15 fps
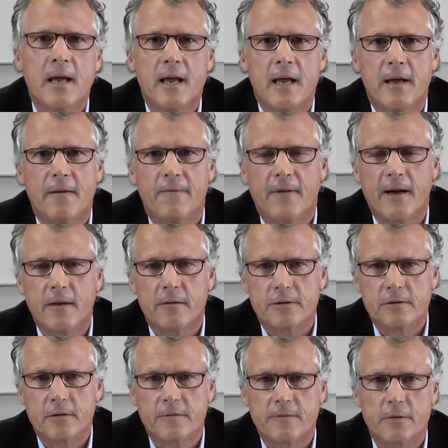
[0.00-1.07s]
and file
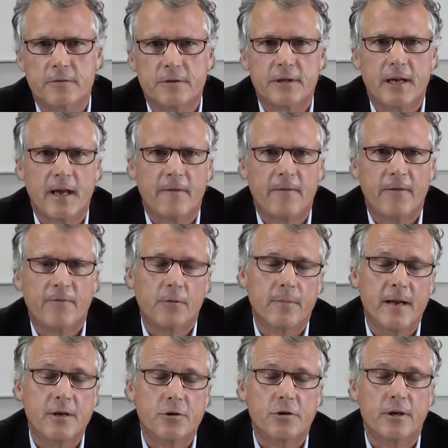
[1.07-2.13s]
servers have
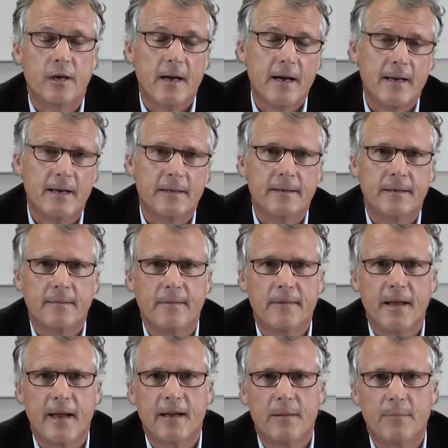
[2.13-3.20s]
information on it
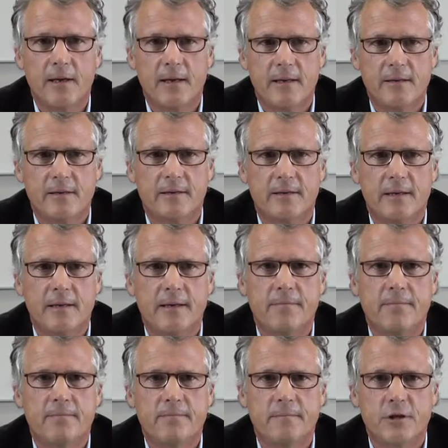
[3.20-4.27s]
that can be easily
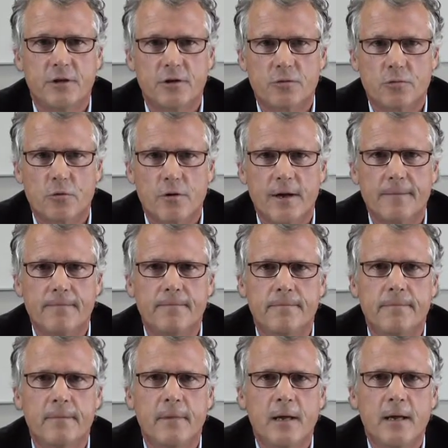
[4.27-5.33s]
destroyed,
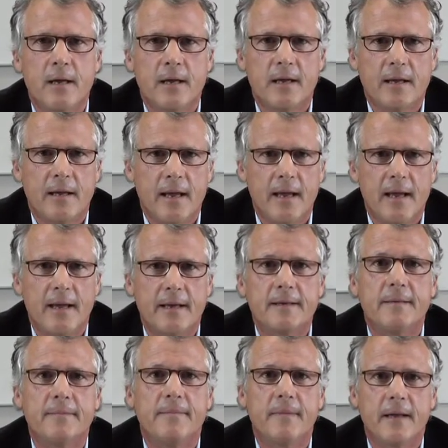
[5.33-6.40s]

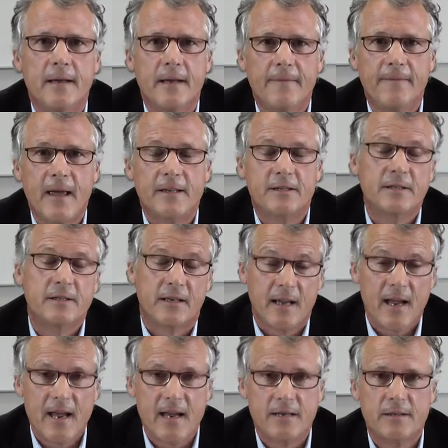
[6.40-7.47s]
and if that's the
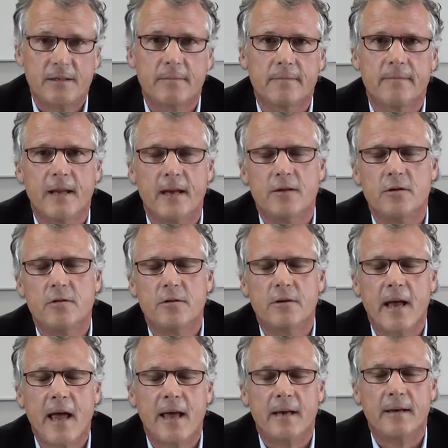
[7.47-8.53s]
case, then you could
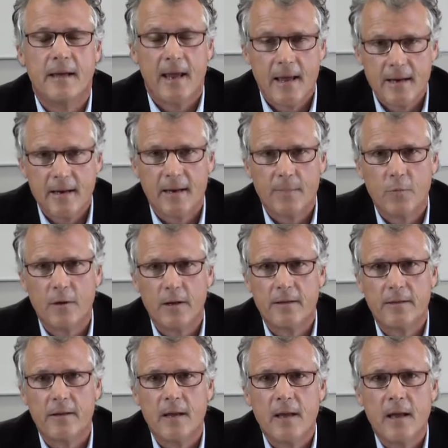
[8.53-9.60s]
end up
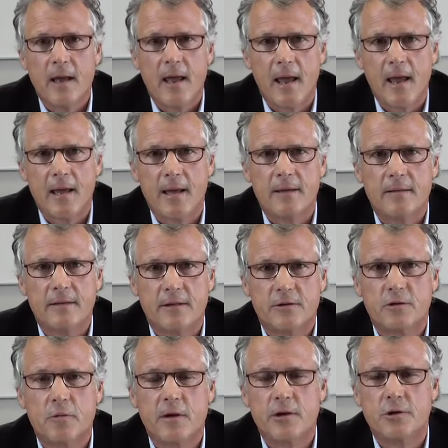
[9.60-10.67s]
with a
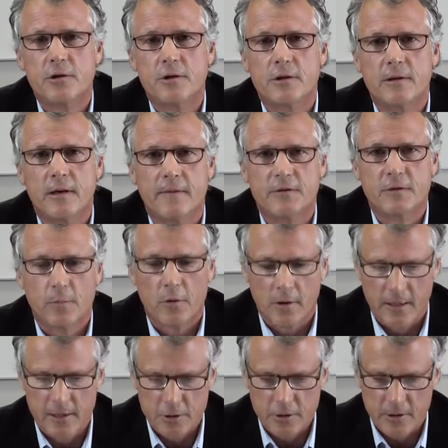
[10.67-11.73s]
situation of
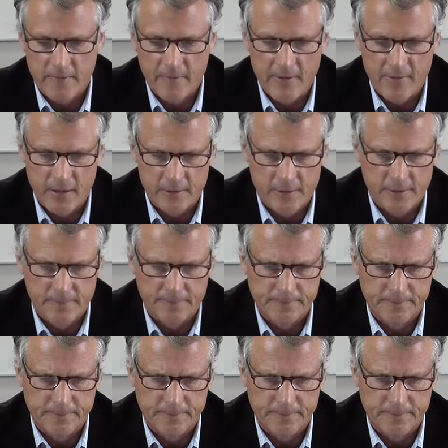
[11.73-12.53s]
spoliation of evidence.